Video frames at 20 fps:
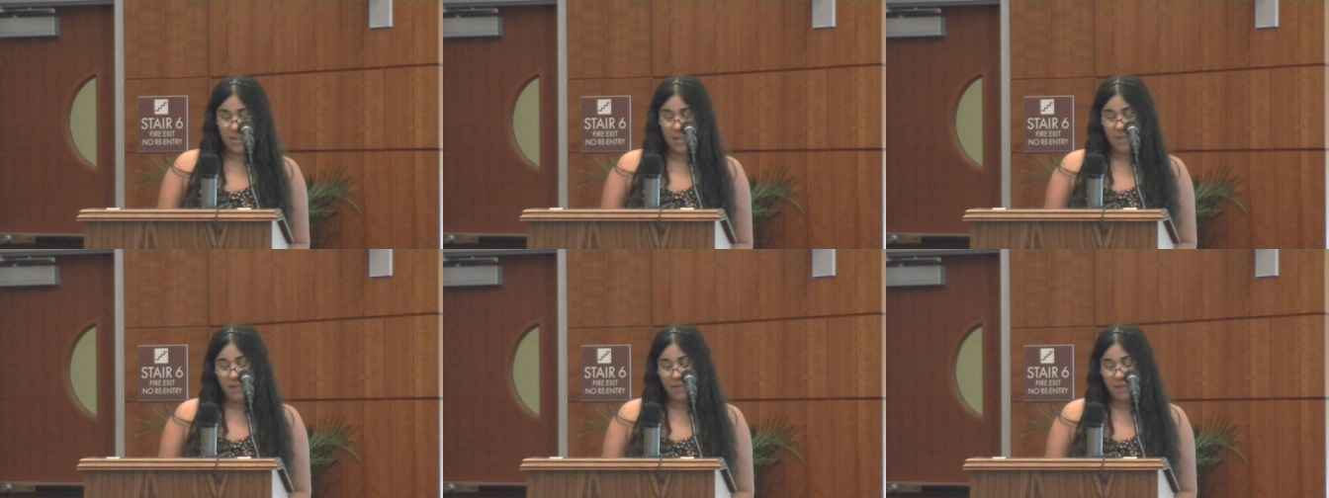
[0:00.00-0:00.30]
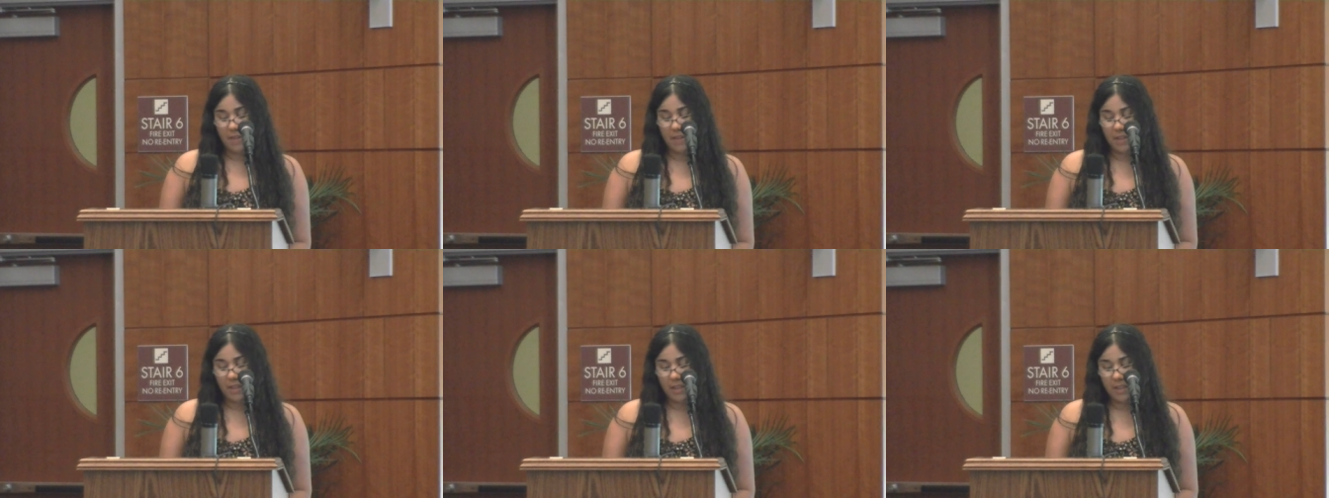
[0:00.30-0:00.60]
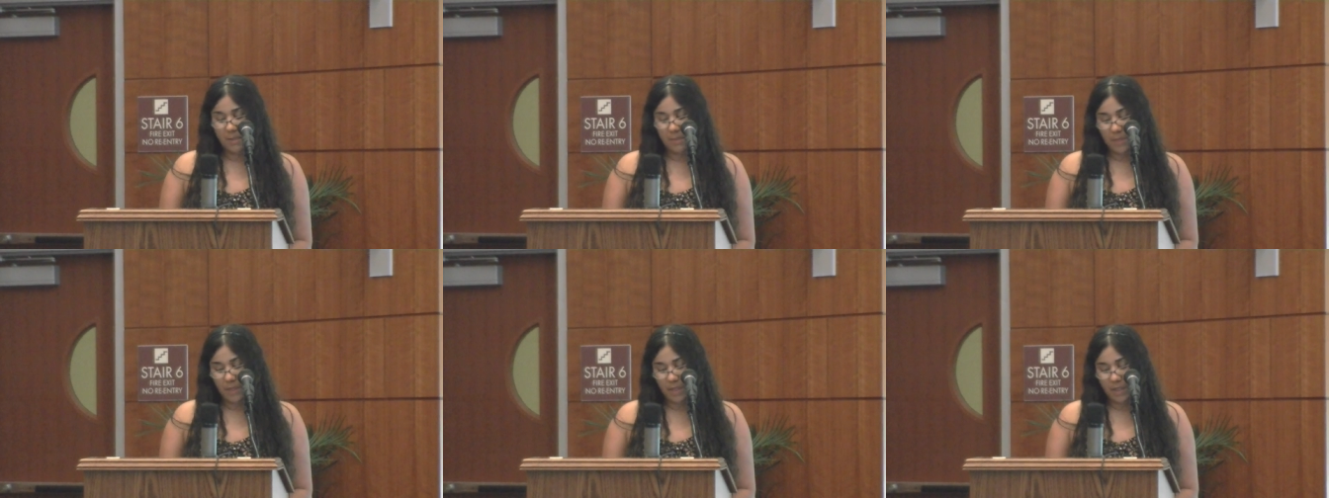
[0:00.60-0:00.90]
if it need
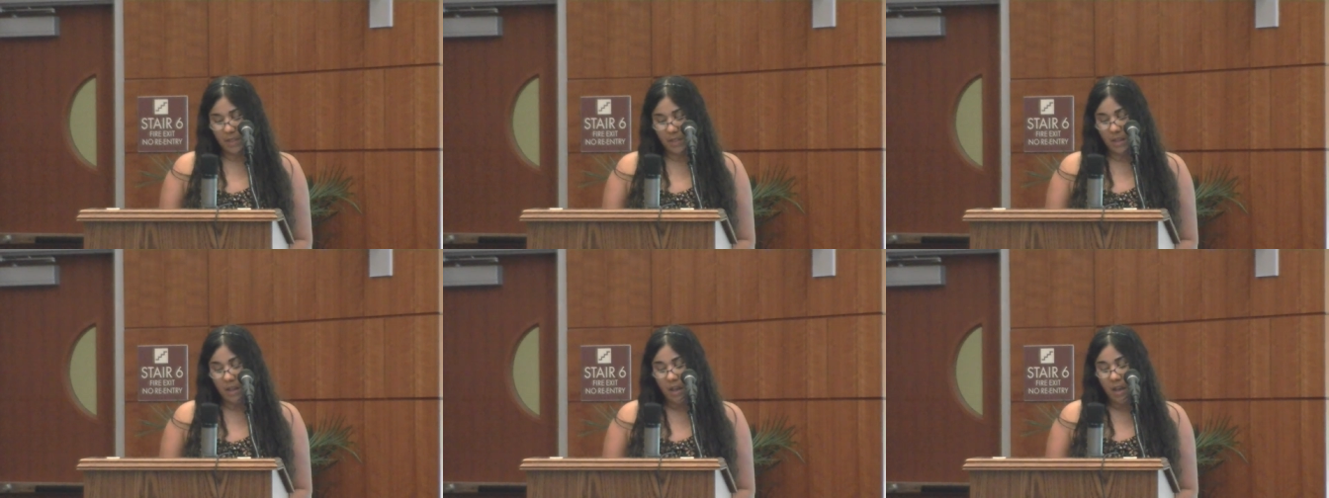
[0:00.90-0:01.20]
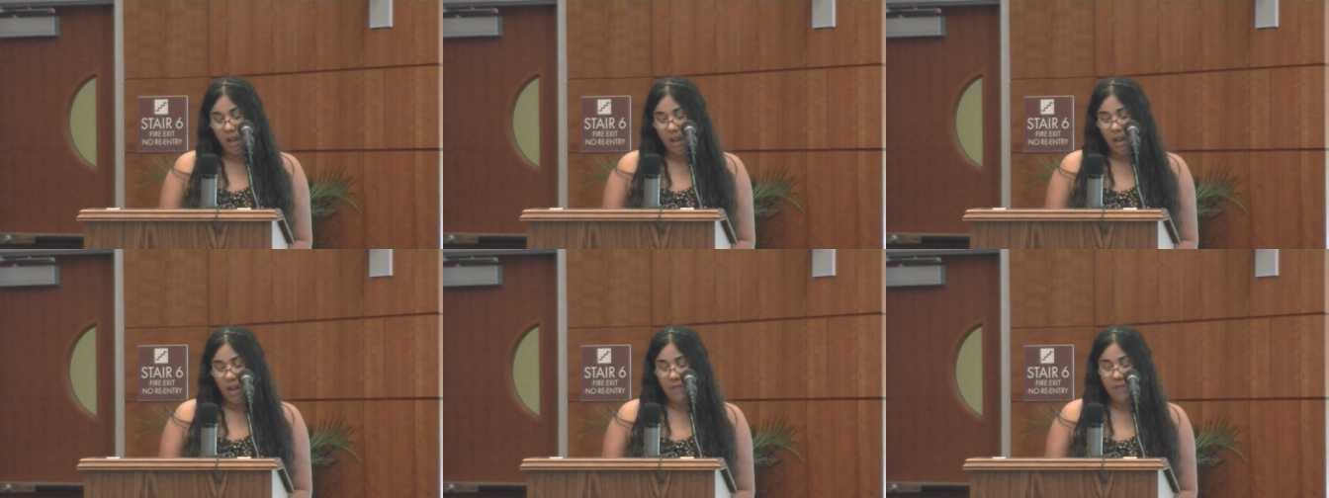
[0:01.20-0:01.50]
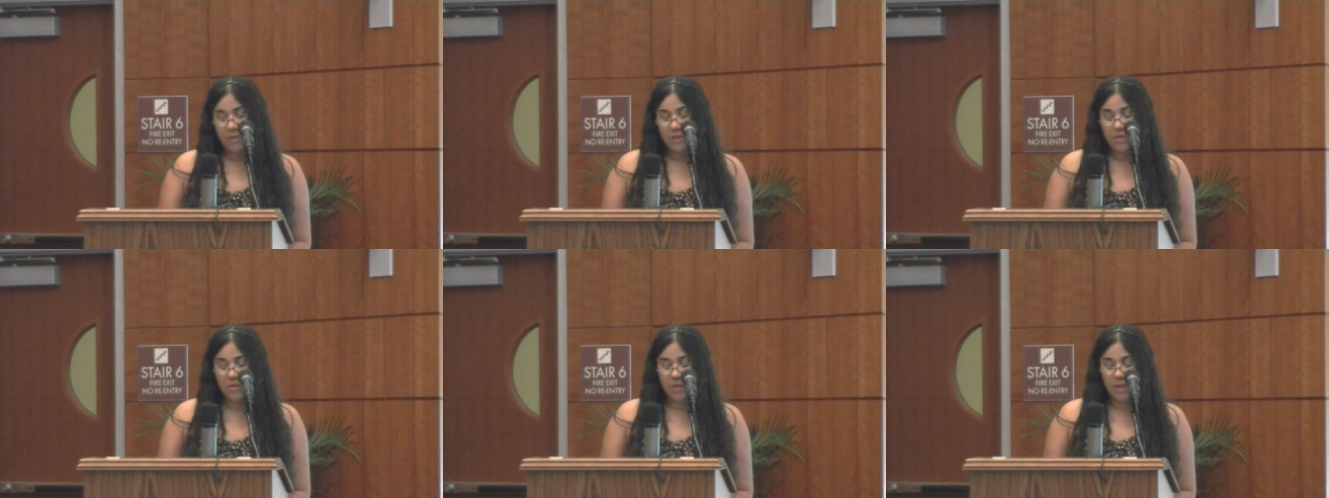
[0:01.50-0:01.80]
be, of
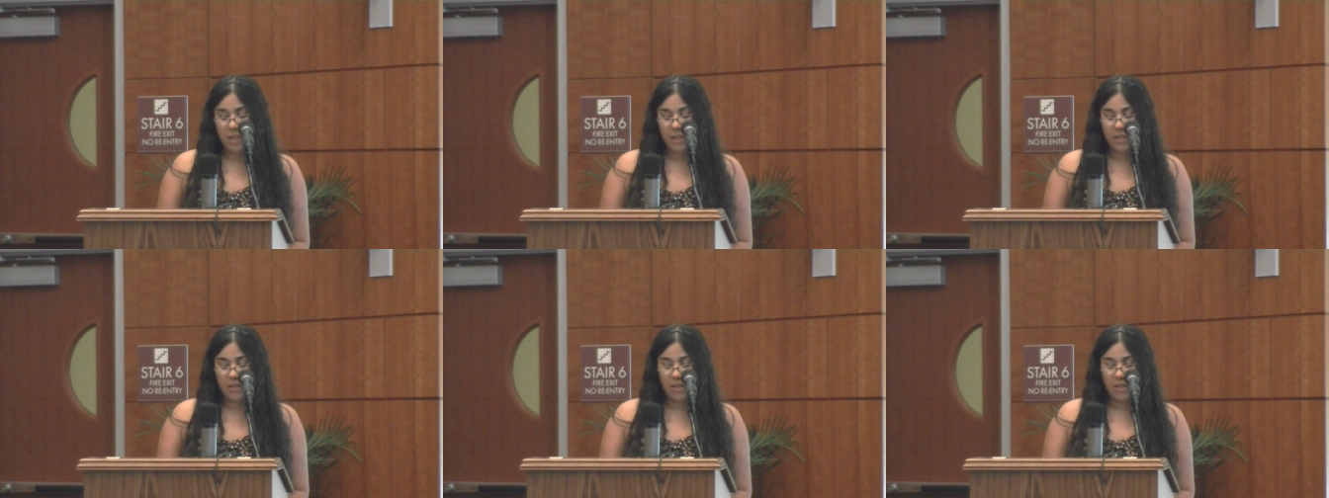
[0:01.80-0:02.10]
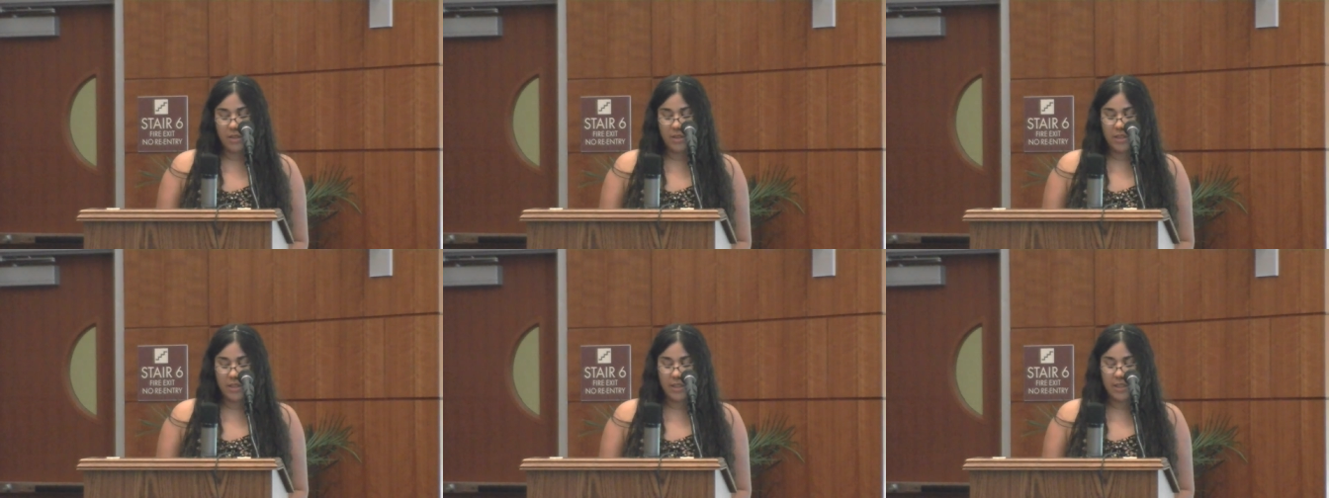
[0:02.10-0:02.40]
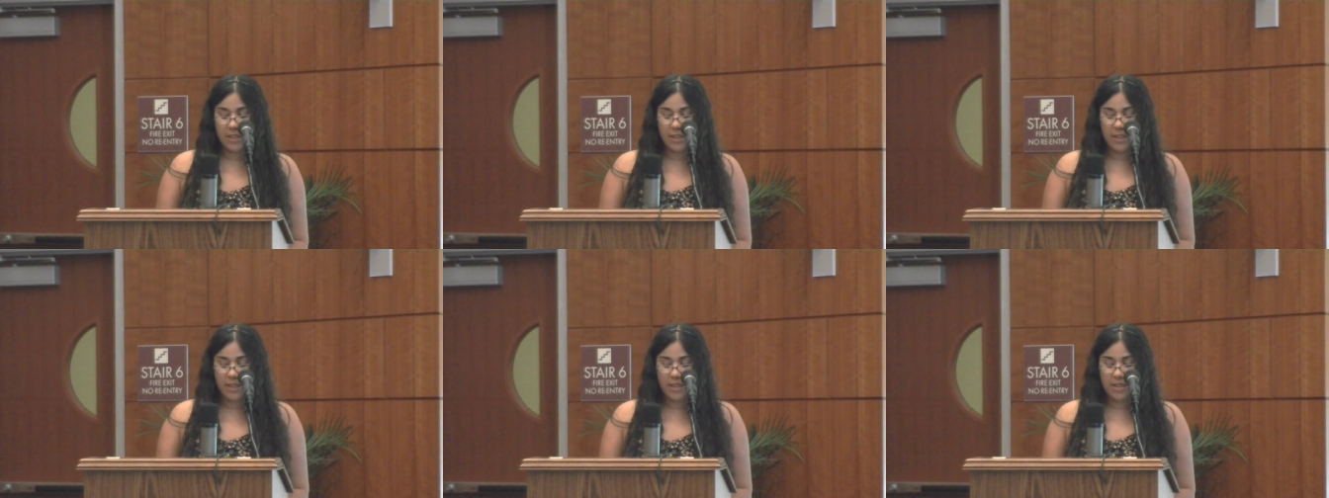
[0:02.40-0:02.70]
strained
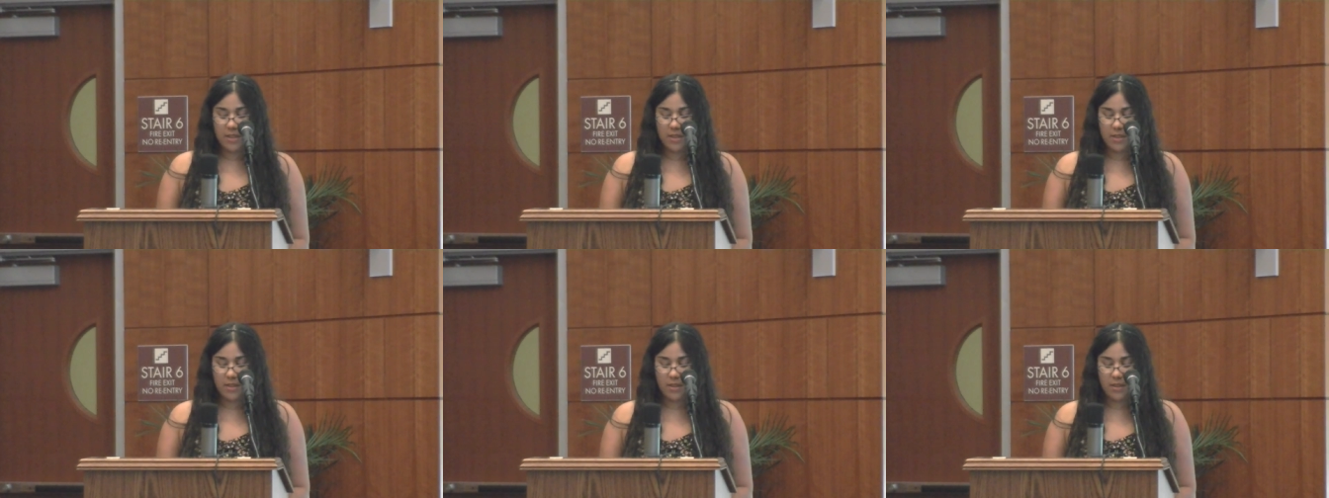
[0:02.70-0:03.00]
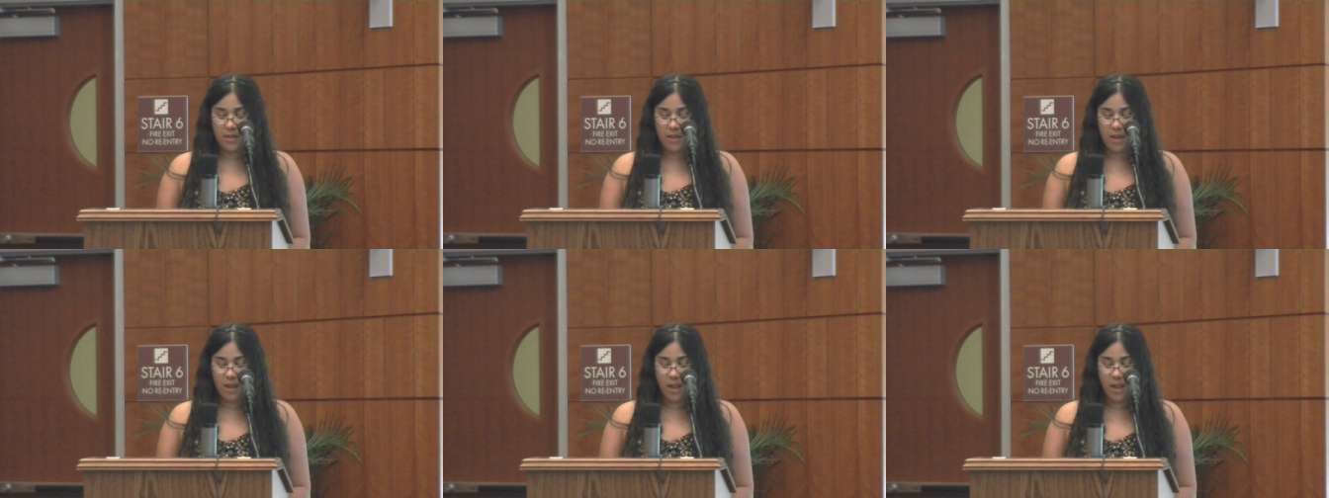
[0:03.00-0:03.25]
articulation,